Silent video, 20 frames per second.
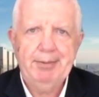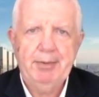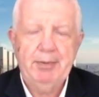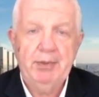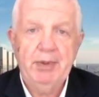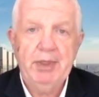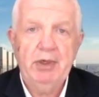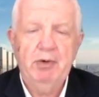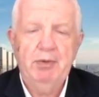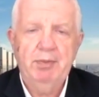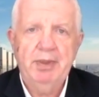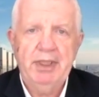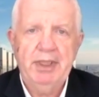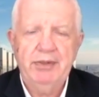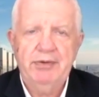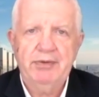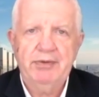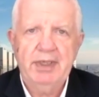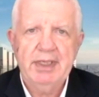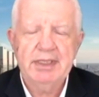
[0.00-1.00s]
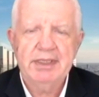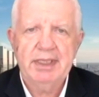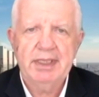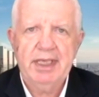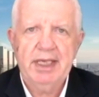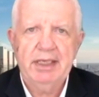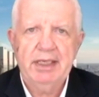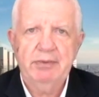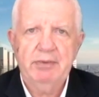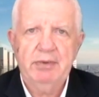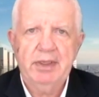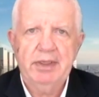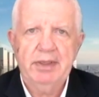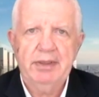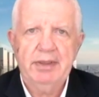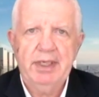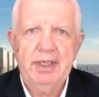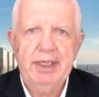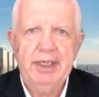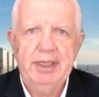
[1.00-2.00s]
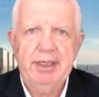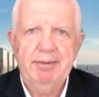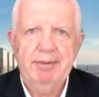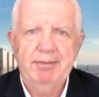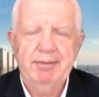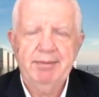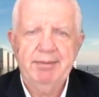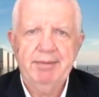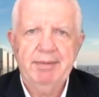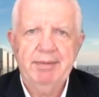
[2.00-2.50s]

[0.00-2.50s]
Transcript: reopening trades again, where um,